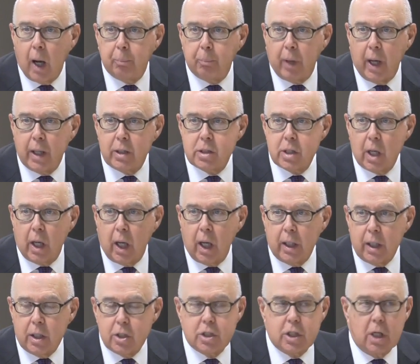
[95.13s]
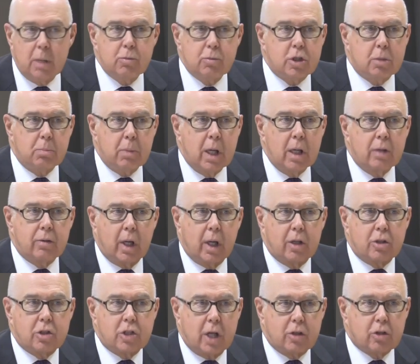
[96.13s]
But it seems to me that
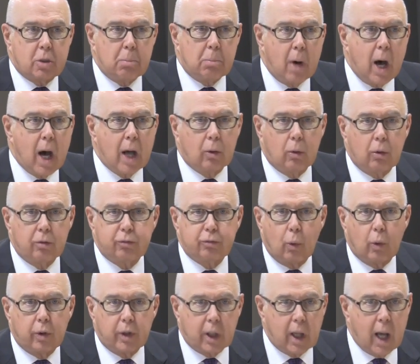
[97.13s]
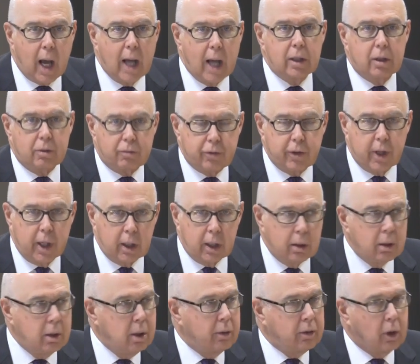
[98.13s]
it sets a model for the kind of
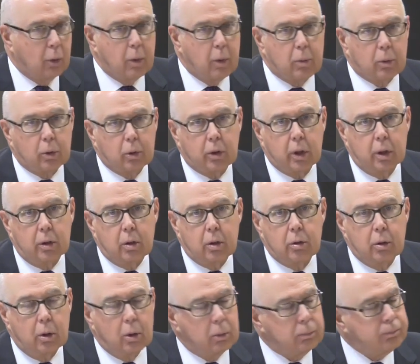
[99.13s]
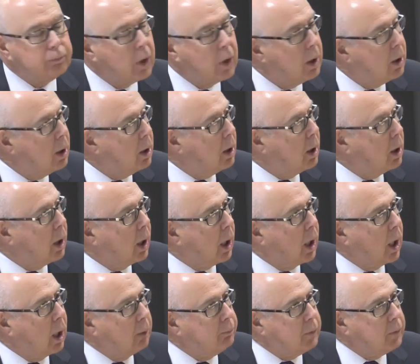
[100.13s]
thing that we were looking to do.
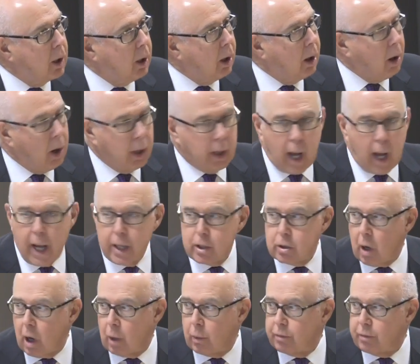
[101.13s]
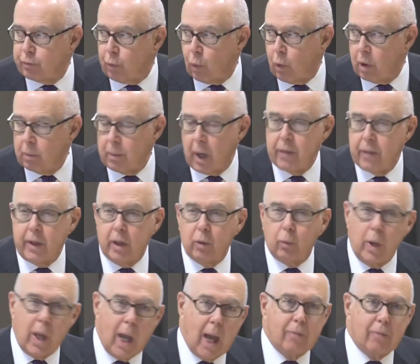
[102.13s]
On ITAR reform, I think
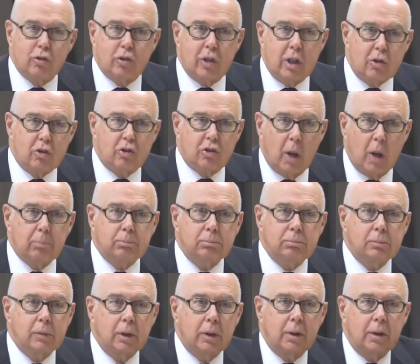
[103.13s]
we have seen some